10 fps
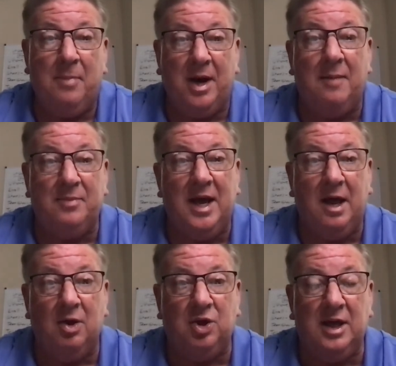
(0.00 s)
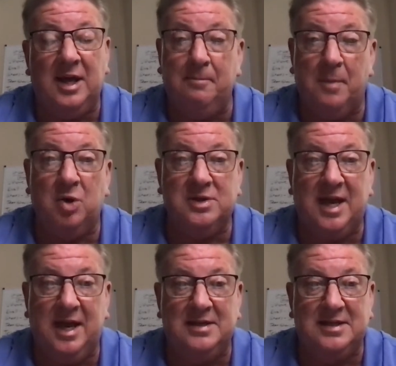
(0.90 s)
But I'm telling you, in most
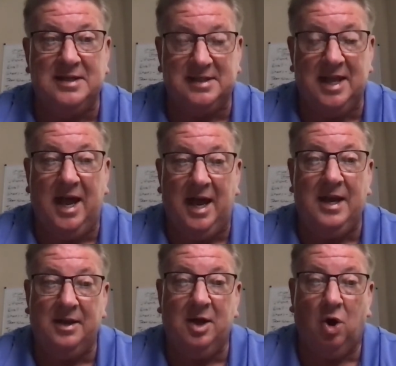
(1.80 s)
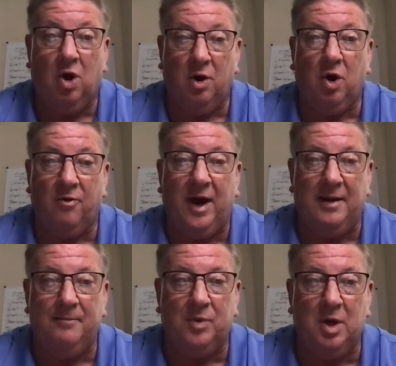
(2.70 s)
cases, the head and the heart are
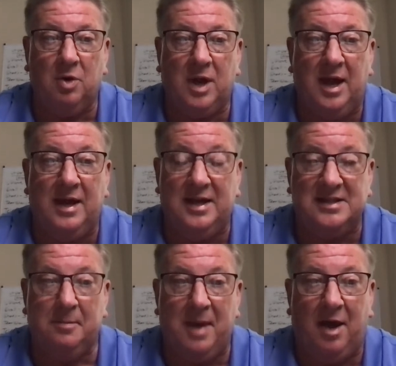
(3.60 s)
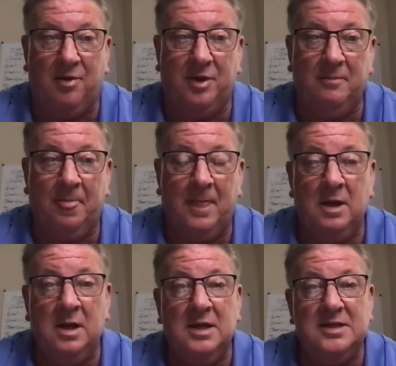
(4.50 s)
right. Okay, it's the mouth.
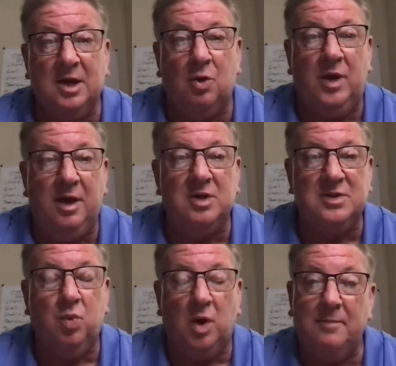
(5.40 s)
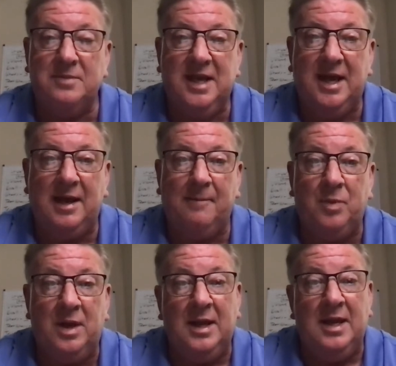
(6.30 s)
So here's what I'm saying.
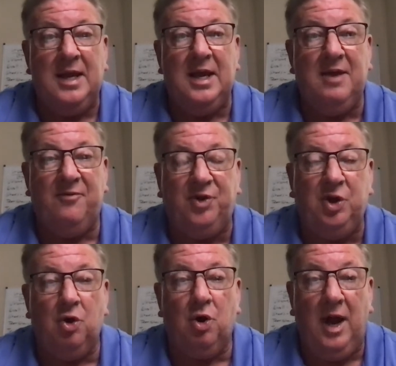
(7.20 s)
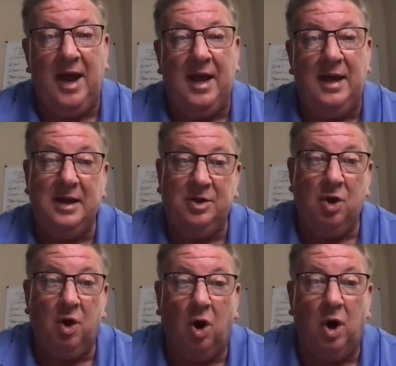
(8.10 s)
If your head and
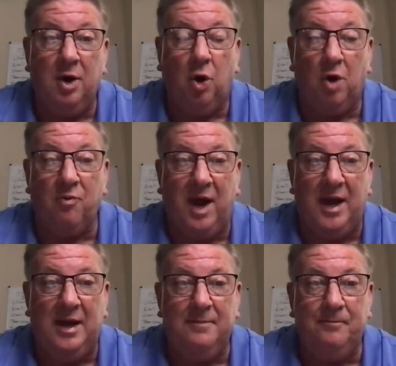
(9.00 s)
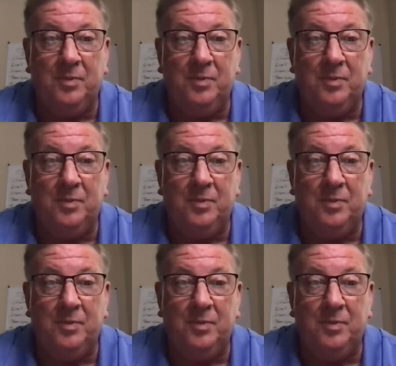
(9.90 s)
your heart are right,